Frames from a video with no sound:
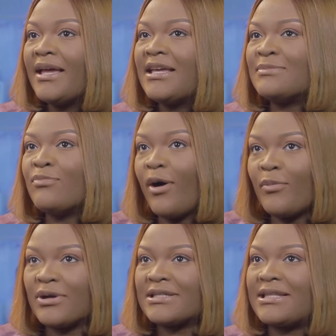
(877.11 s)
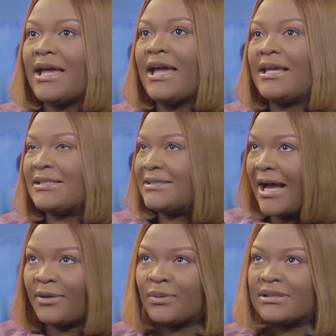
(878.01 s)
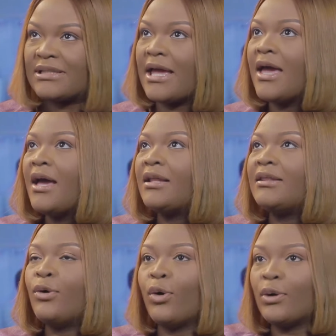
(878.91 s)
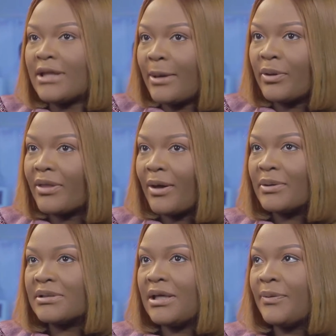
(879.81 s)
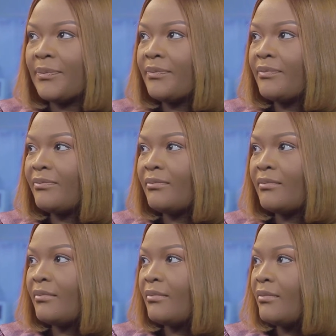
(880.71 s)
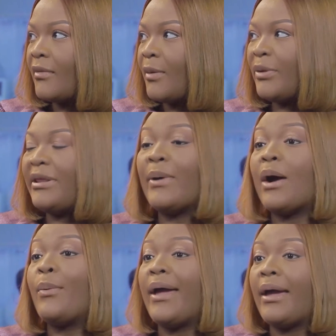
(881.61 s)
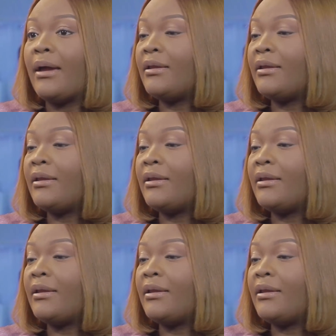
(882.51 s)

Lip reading: His mom was there. His dad was there. The older brother was there. But they were aware.